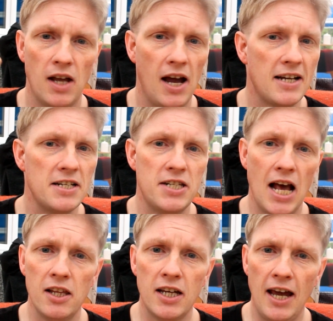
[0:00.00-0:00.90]
I can
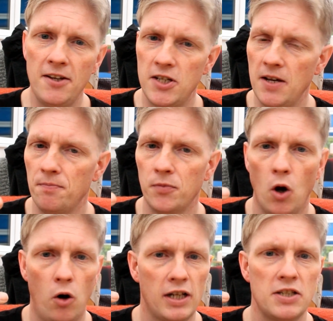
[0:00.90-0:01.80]
delegate it,
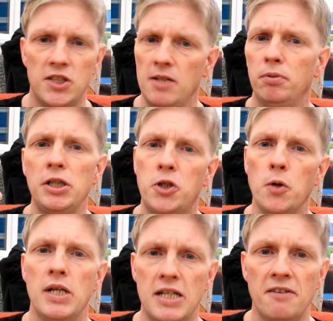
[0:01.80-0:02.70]
or I can simply
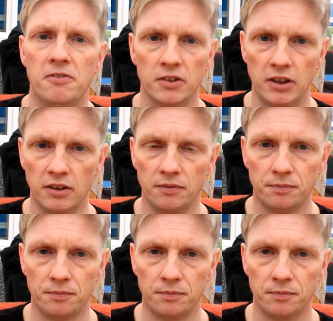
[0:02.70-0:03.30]
do it differently.